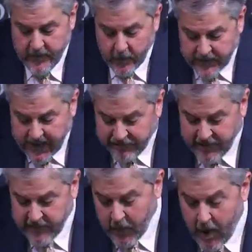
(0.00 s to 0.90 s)
Their
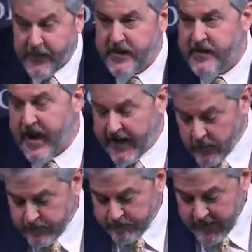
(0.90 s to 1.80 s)
teaching is often
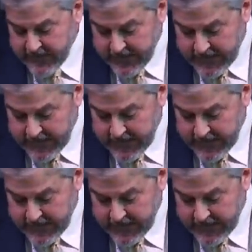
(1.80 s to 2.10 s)
subtle.